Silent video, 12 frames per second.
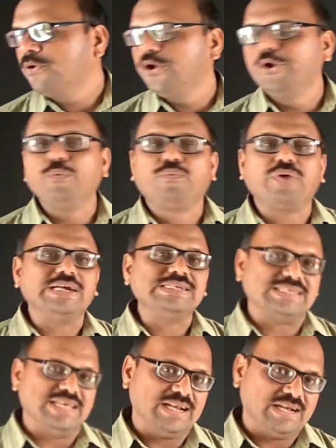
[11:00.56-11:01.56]
good friend
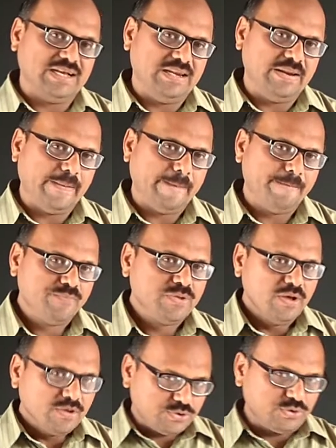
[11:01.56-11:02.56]
circle.
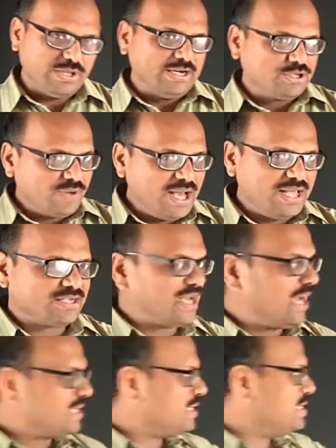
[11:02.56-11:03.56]
So that's why the
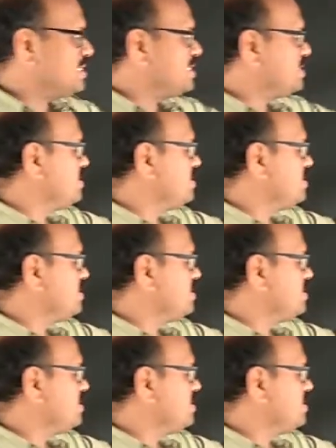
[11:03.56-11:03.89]
title is